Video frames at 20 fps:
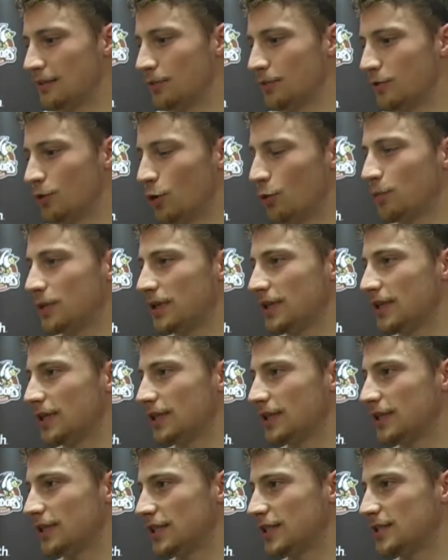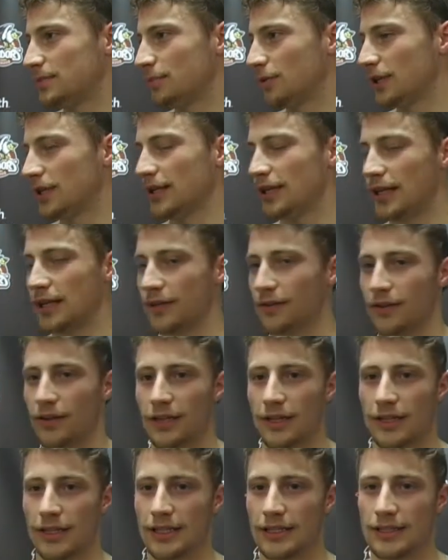we're hoping to split at the
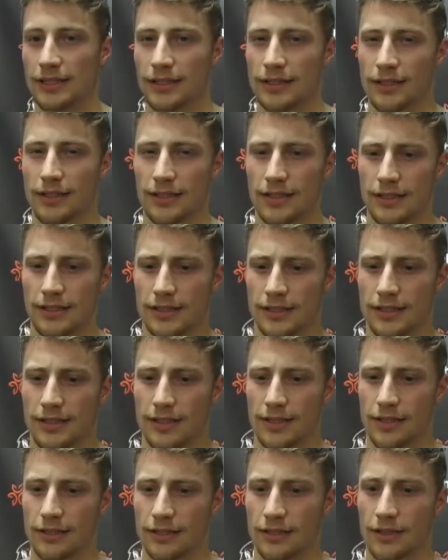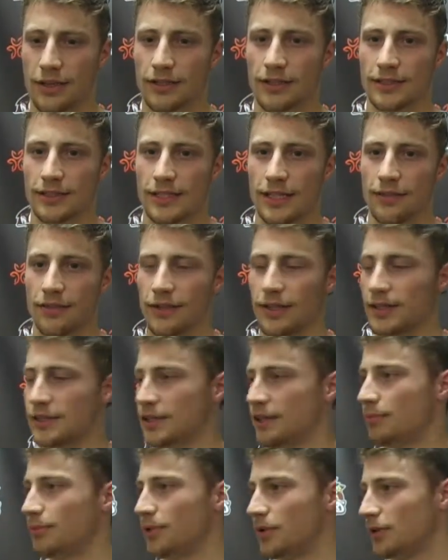very least, because it's Stockton's definitely a
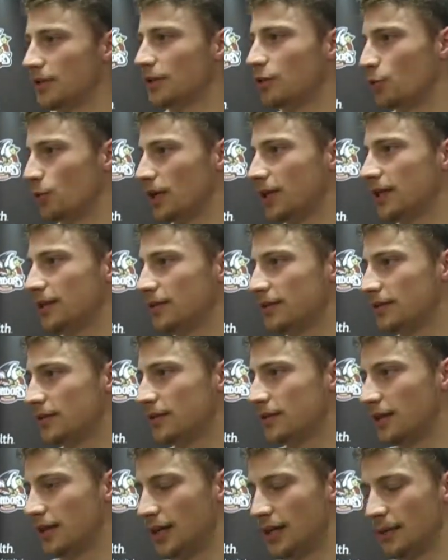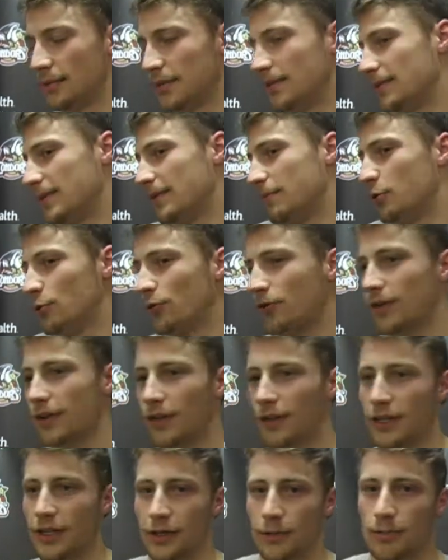tough building to win in, and they proved it
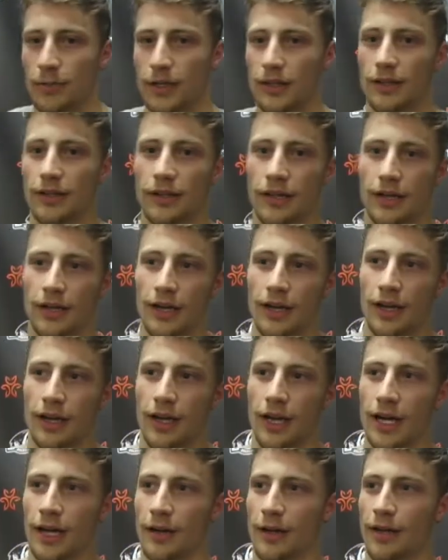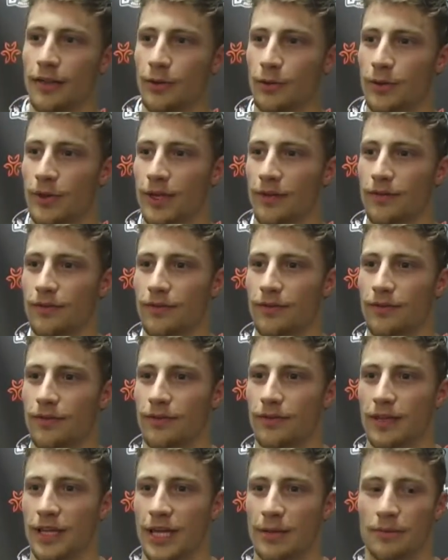all year, but I think we have
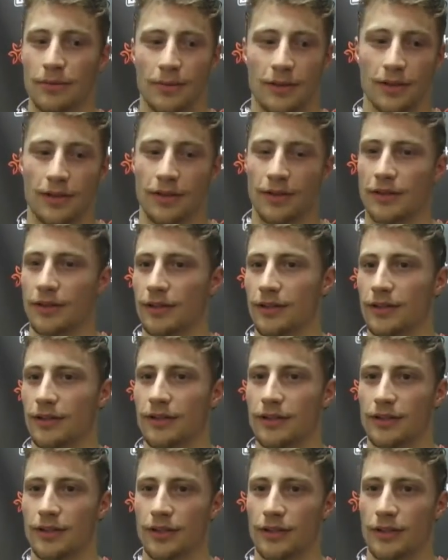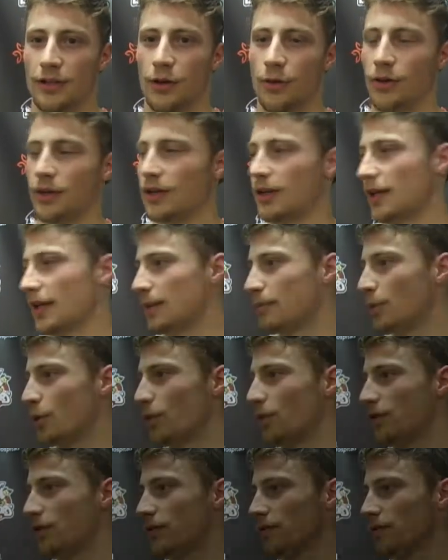the capability to go in and get both.